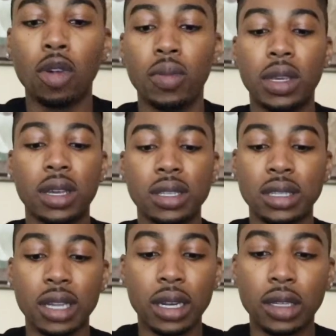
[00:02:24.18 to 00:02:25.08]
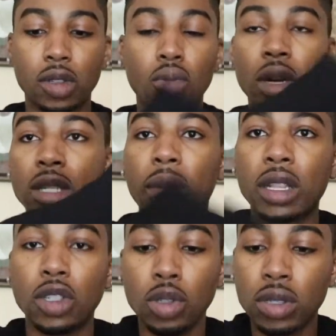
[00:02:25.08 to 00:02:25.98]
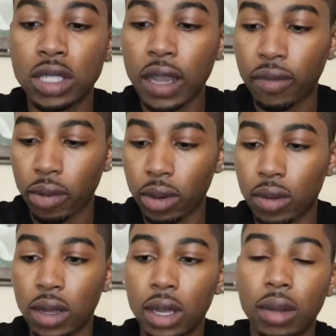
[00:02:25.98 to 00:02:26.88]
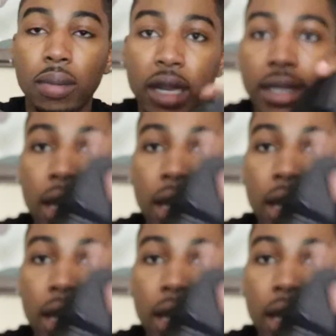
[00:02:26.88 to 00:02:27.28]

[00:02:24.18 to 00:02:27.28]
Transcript: because there's nothing too much about the shoe to say for real. This how